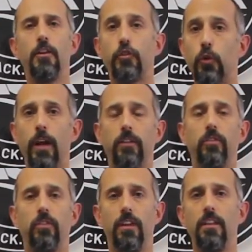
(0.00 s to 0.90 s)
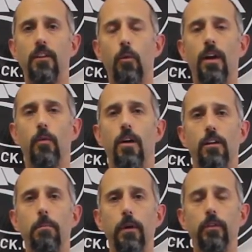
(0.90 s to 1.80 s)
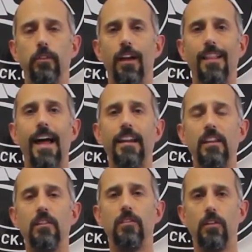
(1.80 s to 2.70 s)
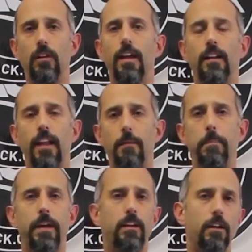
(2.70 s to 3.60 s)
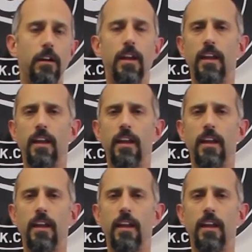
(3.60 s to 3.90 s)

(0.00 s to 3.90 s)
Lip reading: tricks in their whitewater boats a lot easier and a lot better,